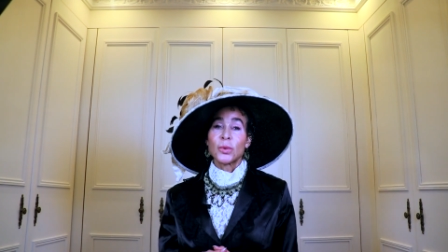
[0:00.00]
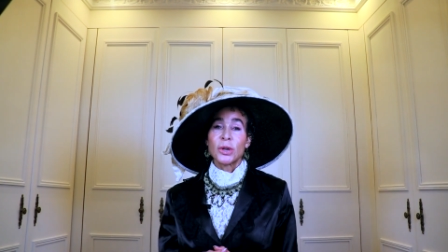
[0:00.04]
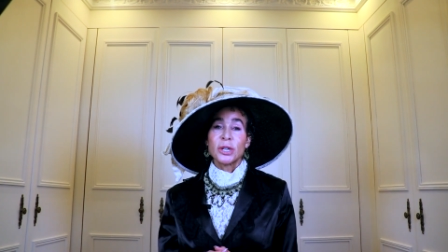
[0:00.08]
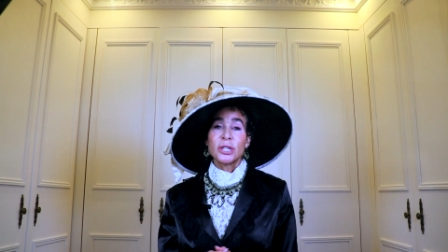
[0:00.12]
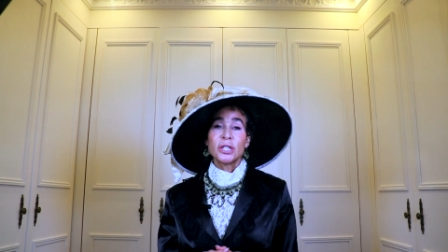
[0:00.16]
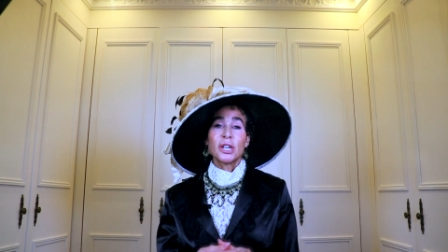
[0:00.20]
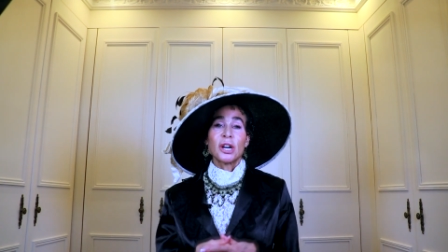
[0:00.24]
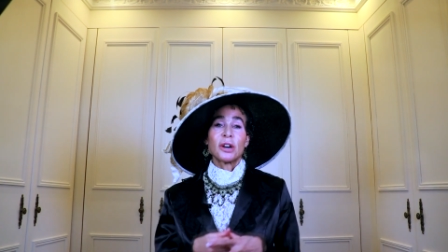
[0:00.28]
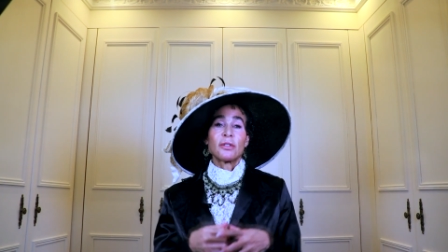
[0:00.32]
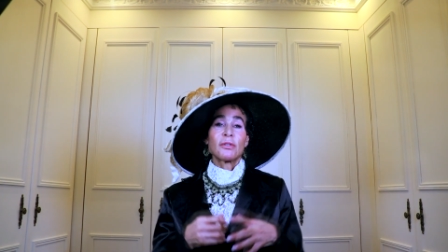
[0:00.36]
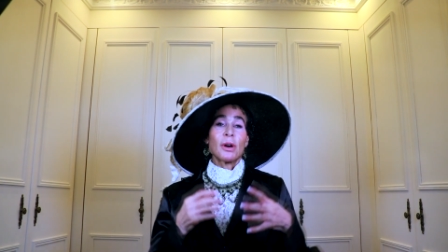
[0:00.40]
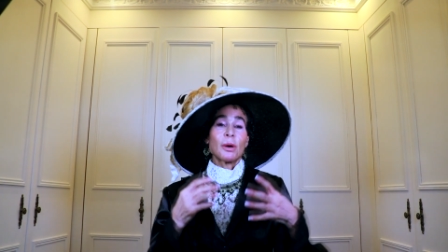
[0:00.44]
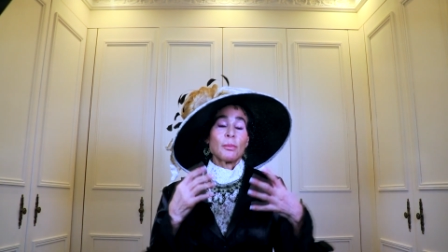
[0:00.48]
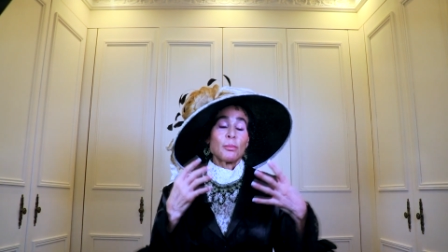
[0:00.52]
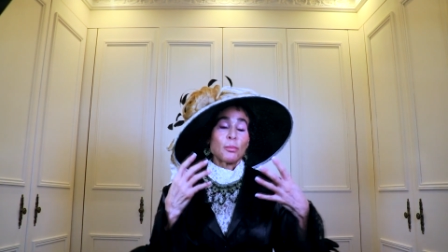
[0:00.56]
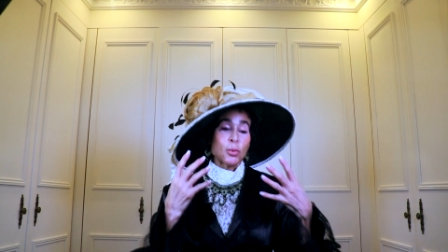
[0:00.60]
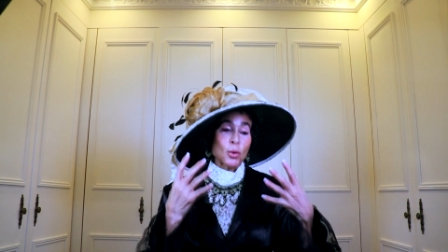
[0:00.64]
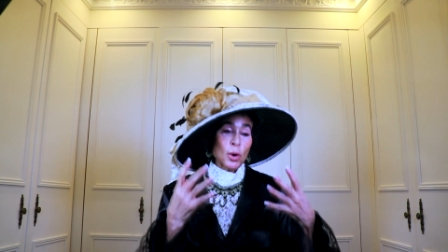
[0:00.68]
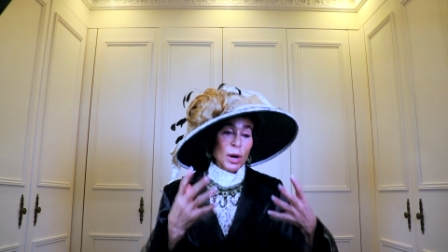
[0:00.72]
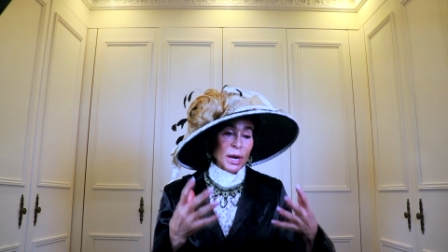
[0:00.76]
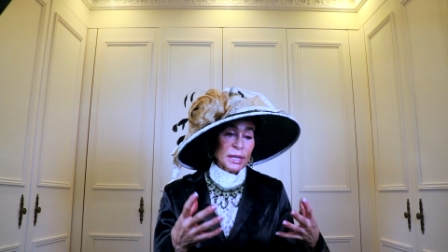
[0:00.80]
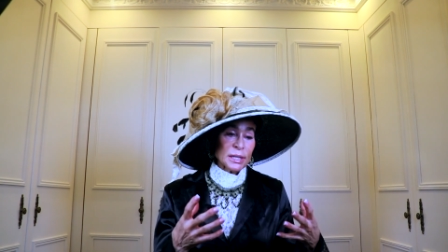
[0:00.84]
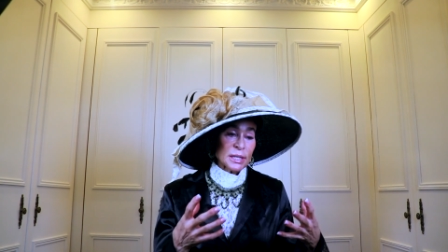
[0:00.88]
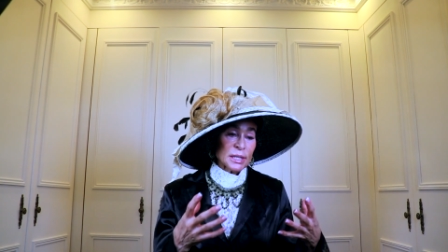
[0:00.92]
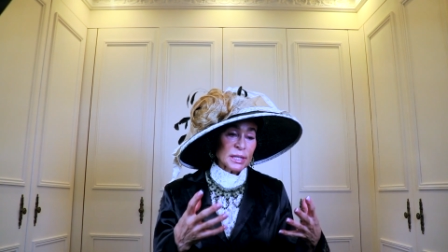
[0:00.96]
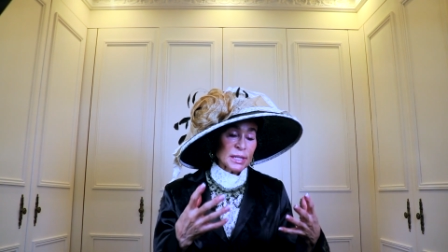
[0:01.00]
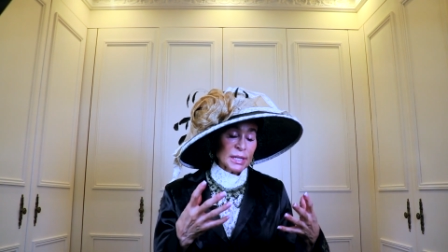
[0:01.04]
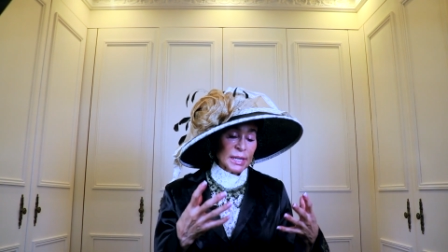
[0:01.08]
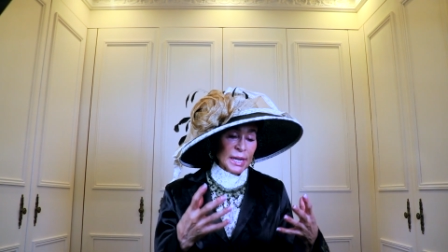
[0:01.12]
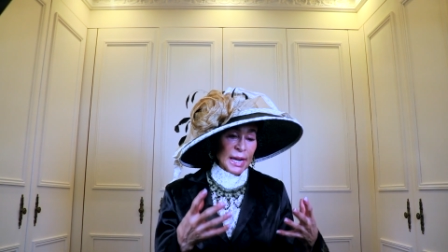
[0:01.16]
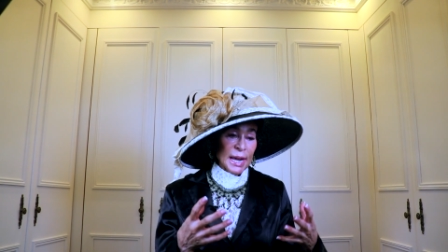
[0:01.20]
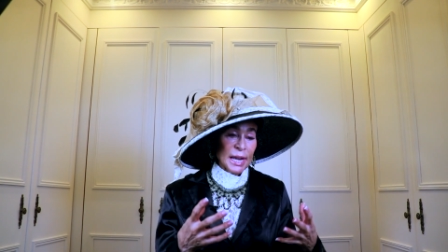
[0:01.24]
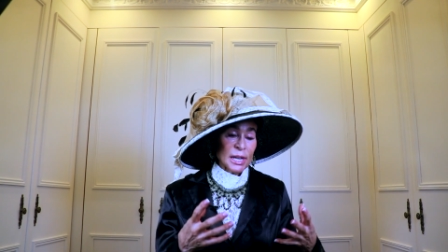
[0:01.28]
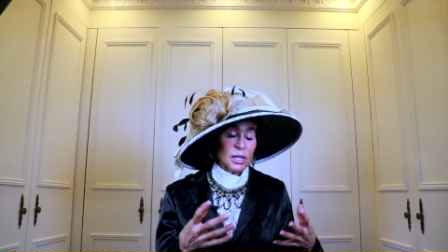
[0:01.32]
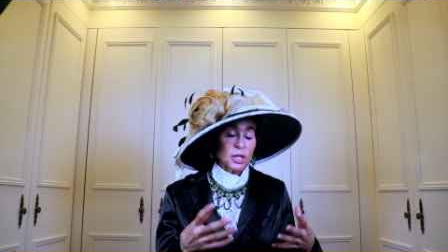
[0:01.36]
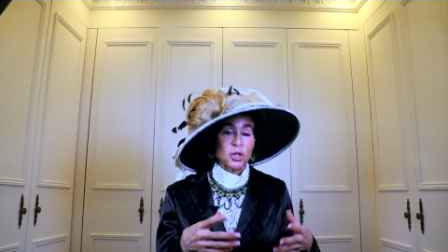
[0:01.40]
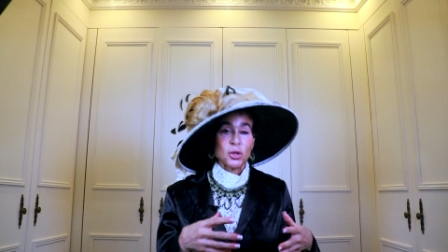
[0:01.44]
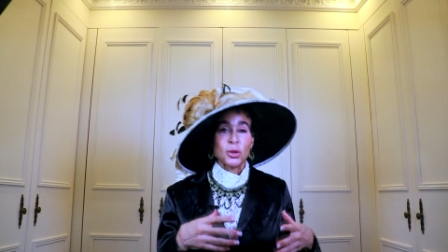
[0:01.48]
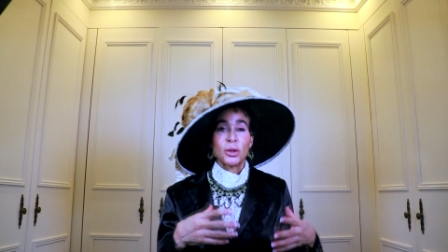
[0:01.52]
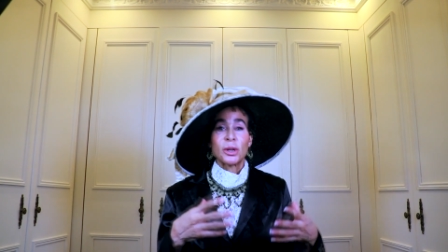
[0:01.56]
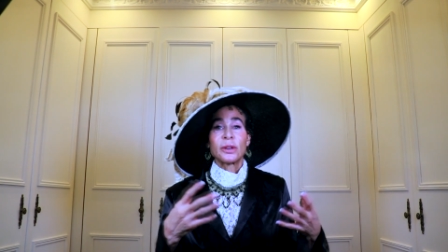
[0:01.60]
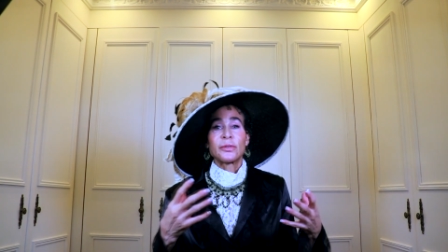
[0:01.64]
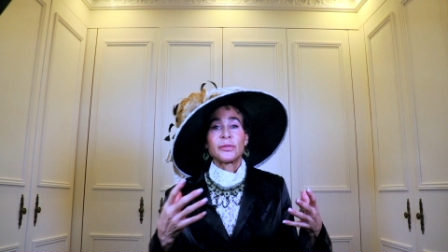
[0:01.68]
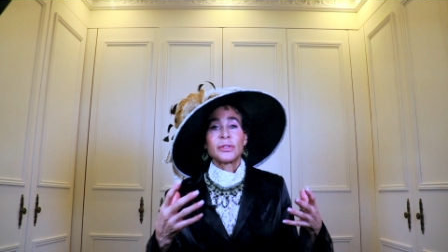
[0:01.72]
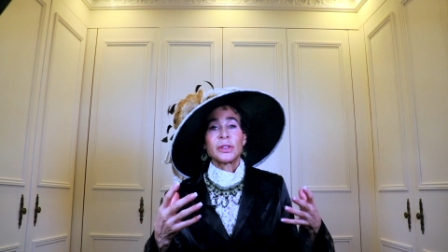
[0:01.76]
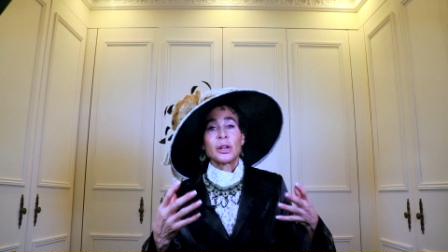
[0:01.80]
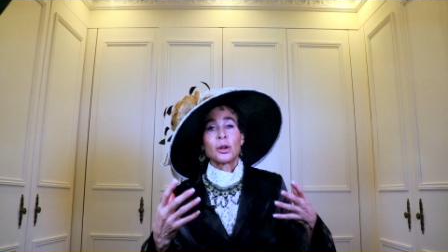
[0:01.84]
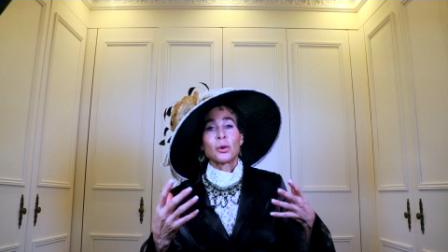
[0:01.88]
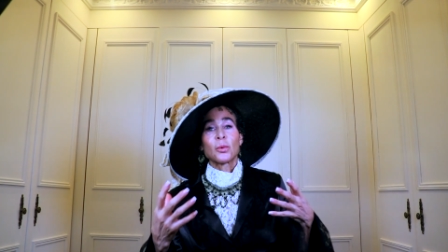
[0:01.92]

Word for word: risk of breast cancer if the